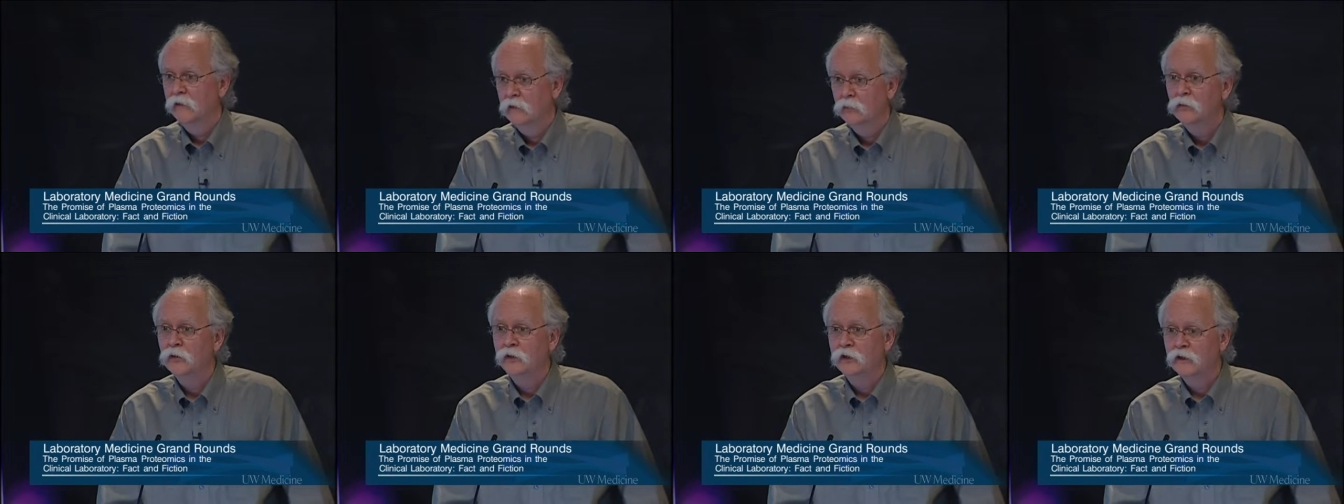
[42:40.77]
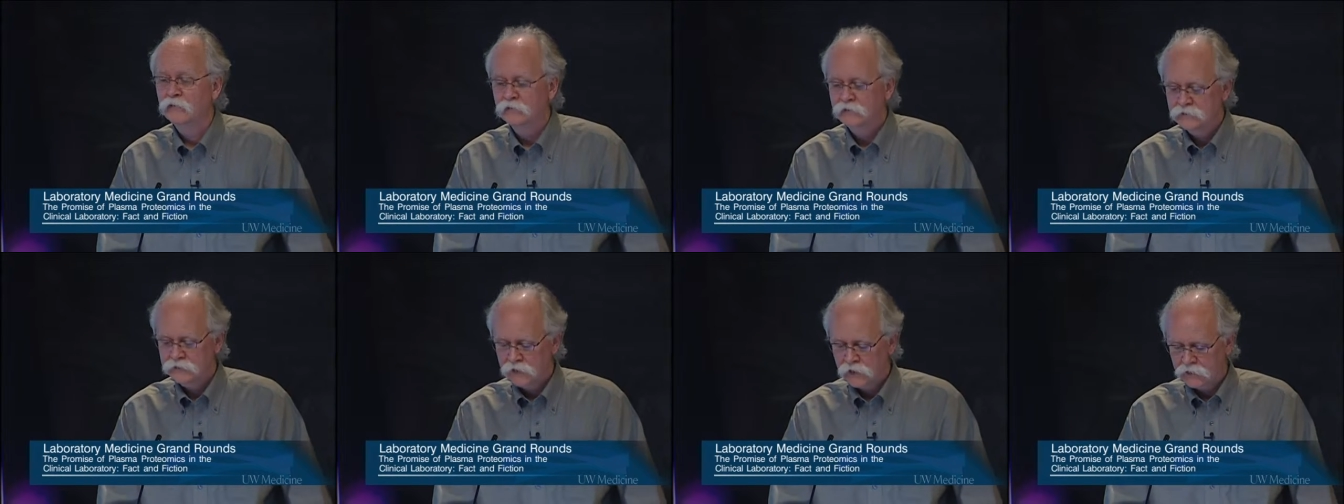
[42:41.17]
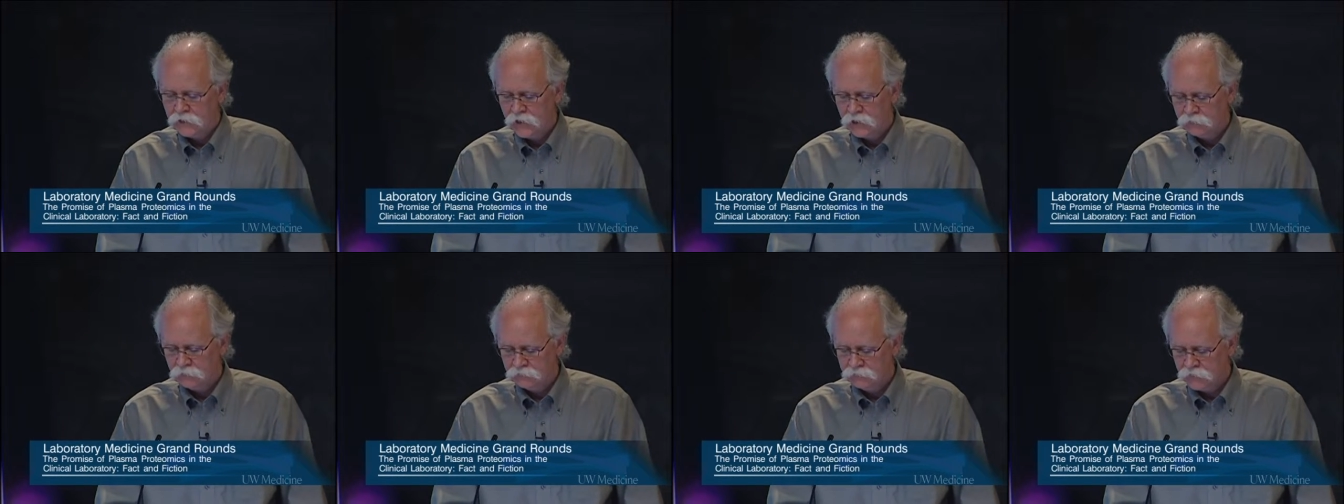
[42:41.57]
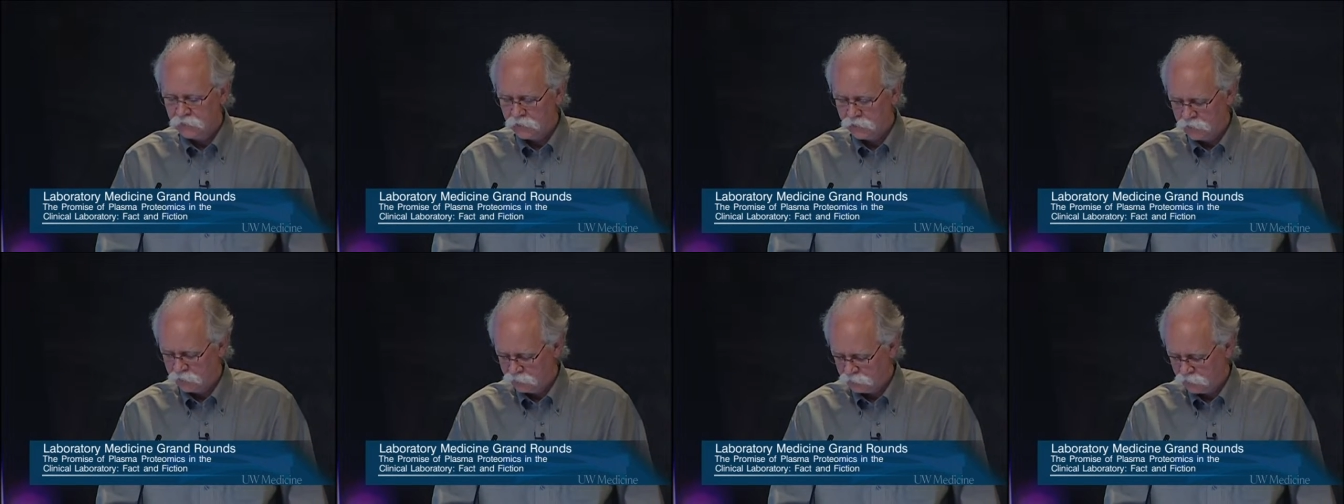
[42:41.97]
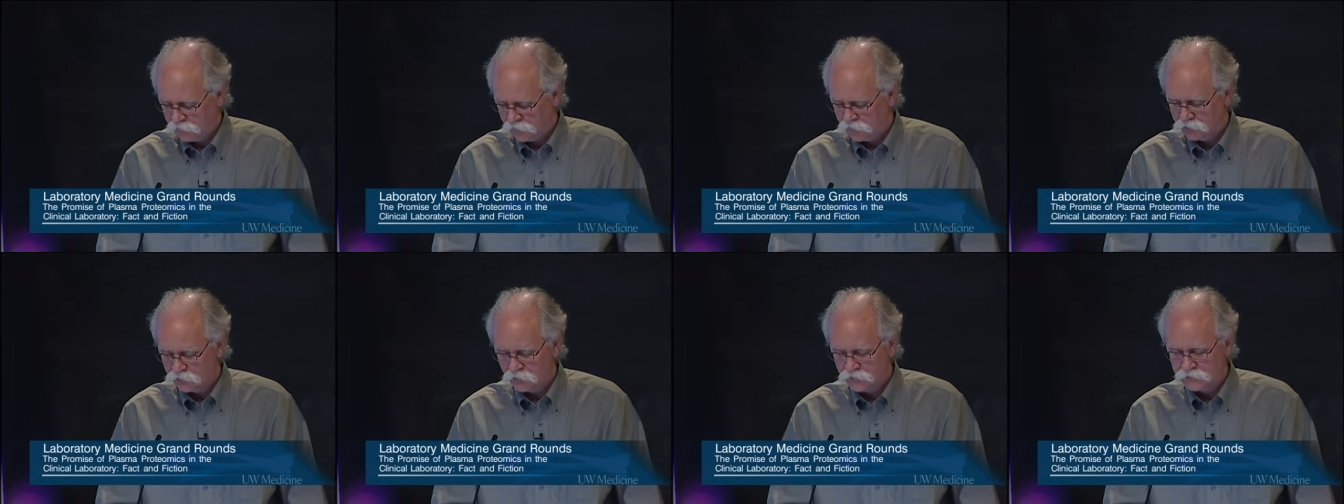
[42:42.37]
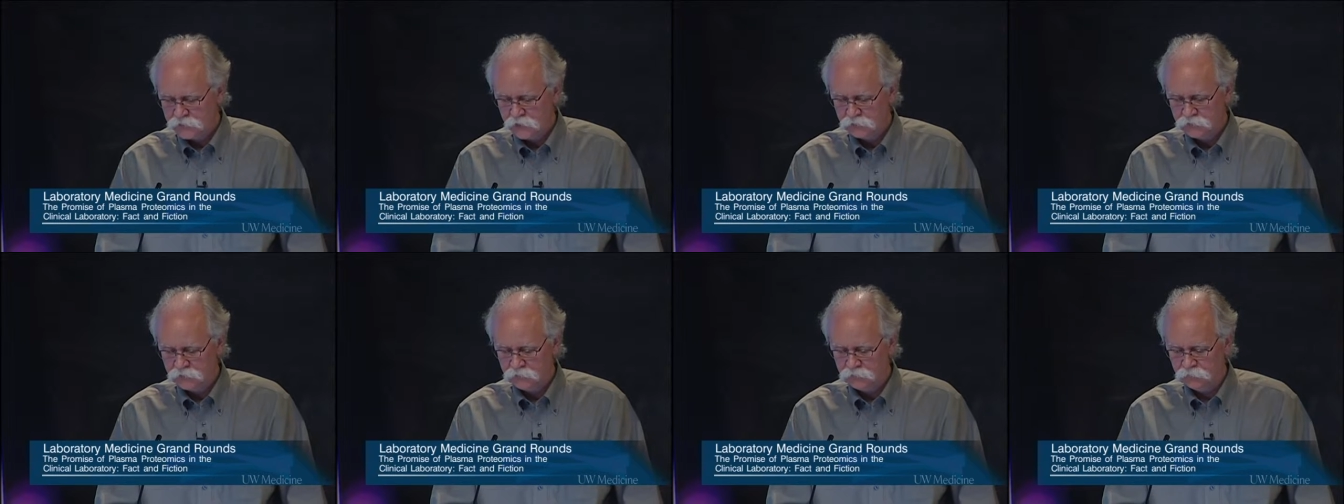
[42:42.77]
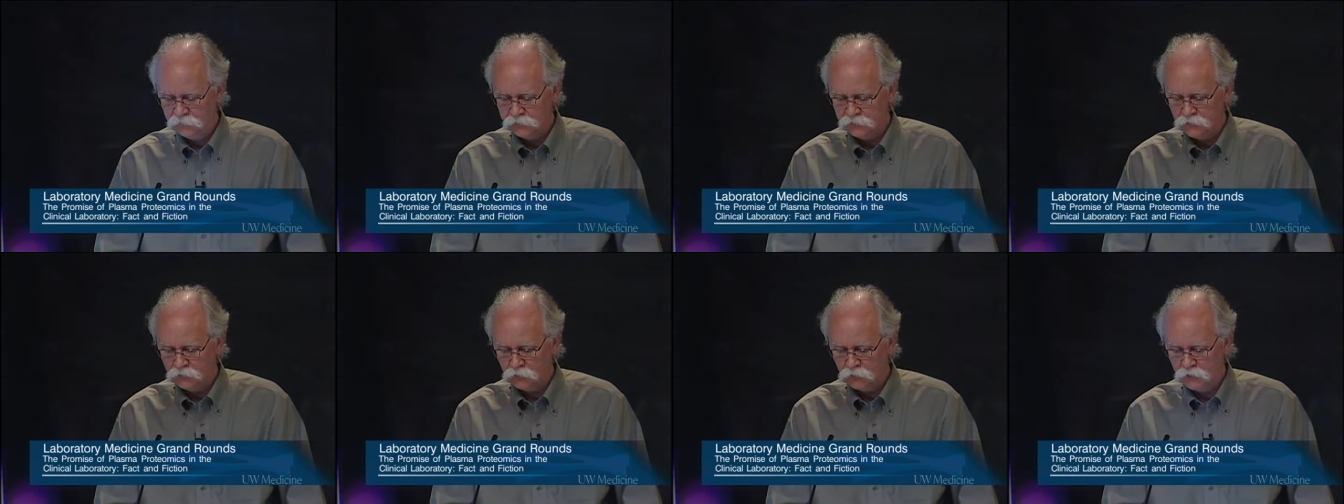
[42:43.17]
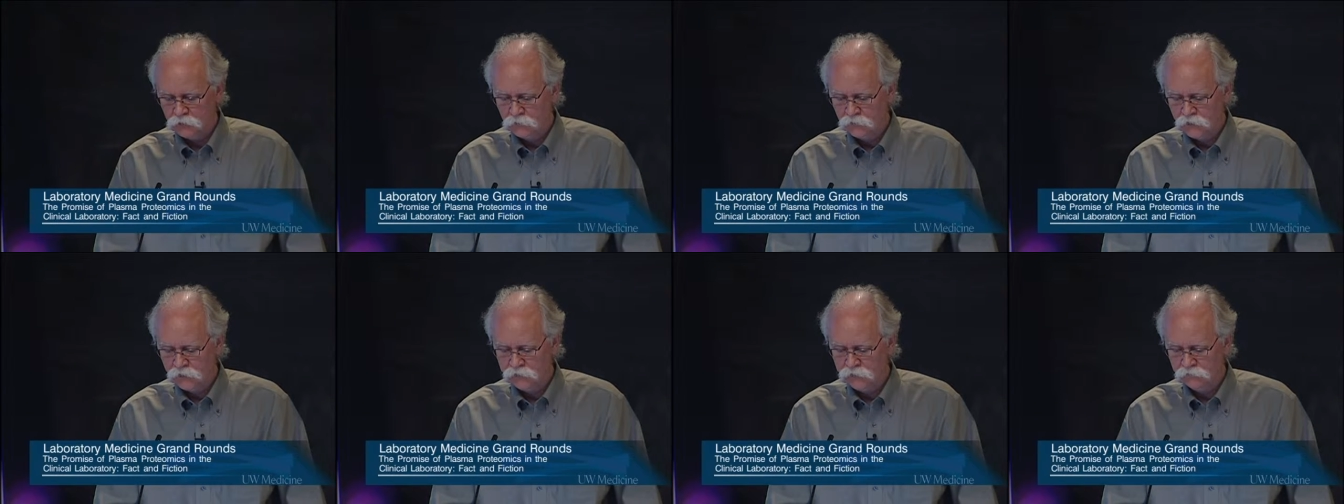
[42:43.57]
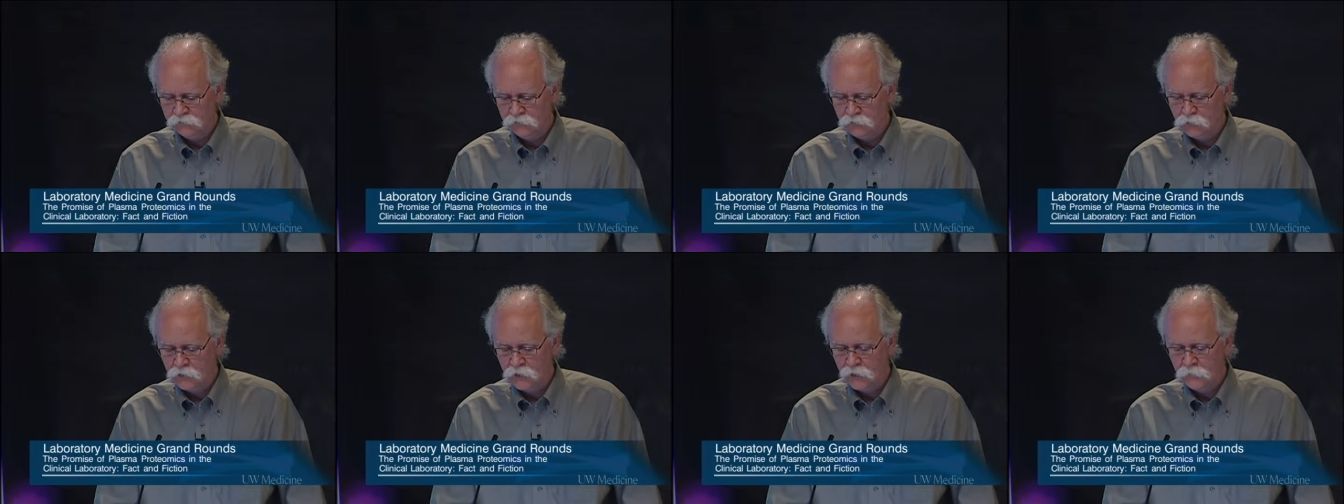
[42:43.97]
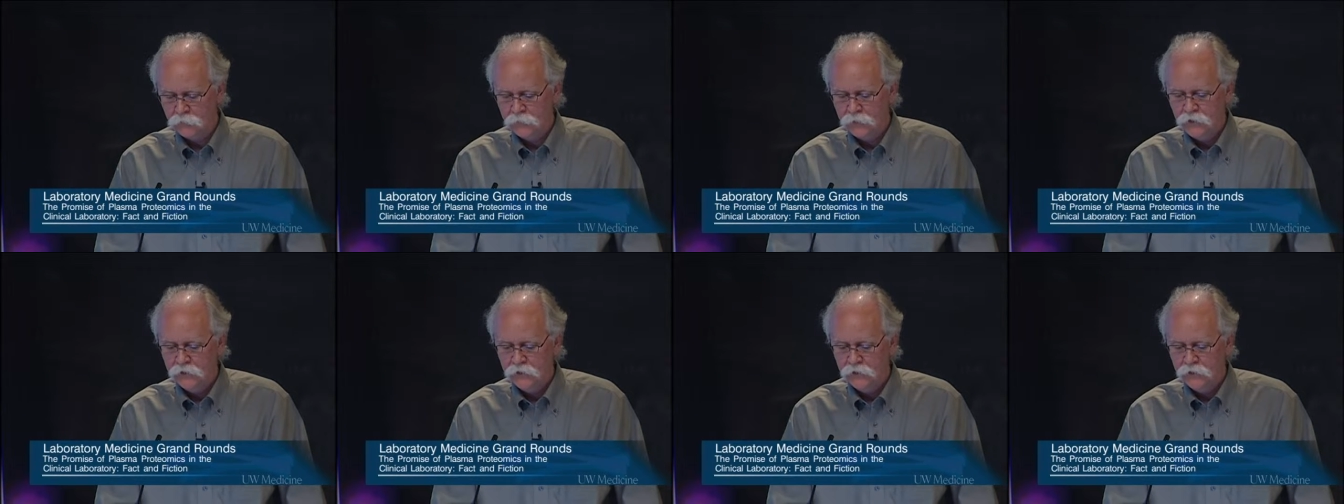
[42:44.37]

would give us that kind of affinity, but it turns out to, to work relatively well.